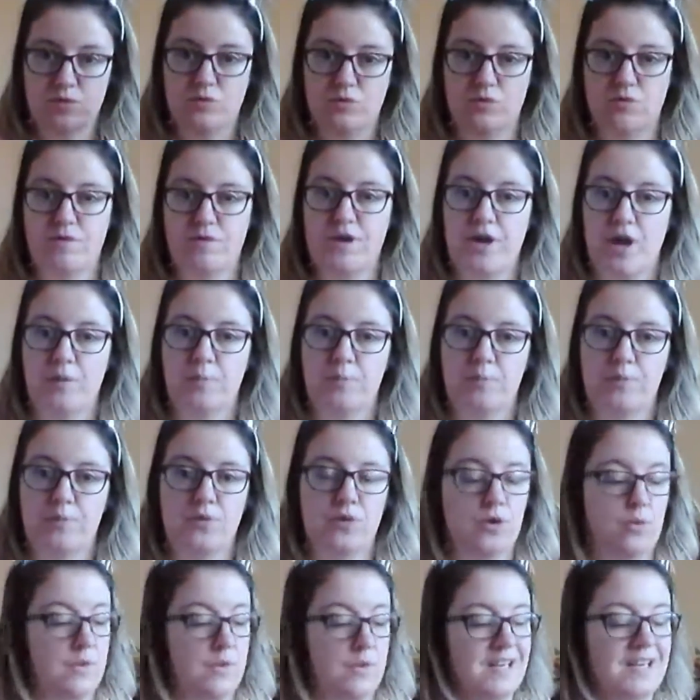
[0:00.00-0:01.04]
or a
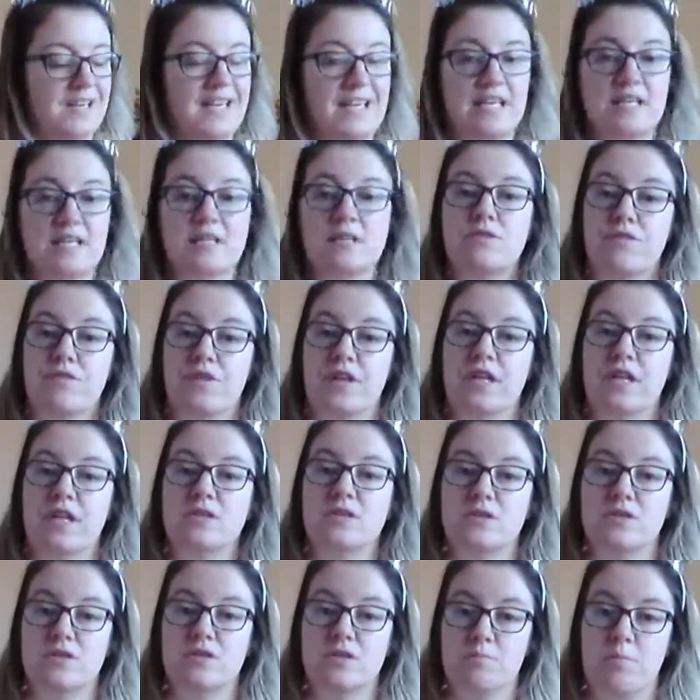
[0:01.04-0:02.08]
notebook with a list of things
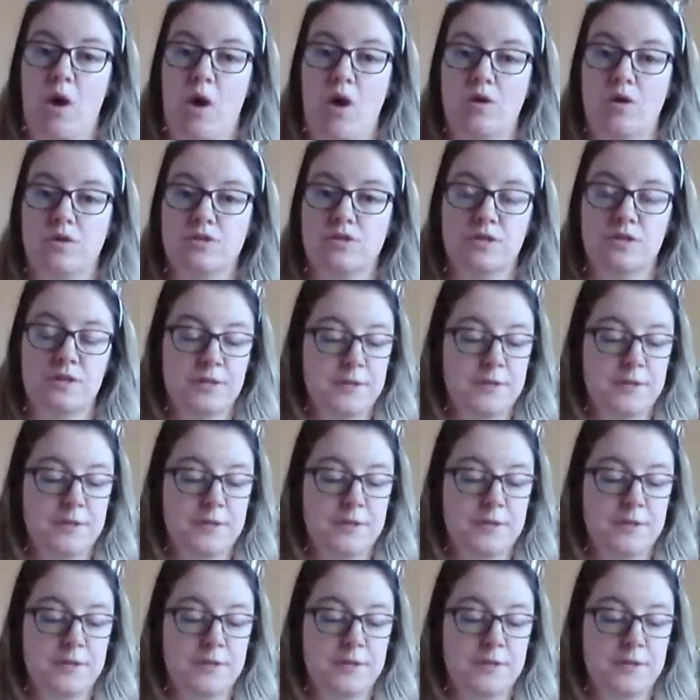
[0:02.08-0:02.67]
to spot.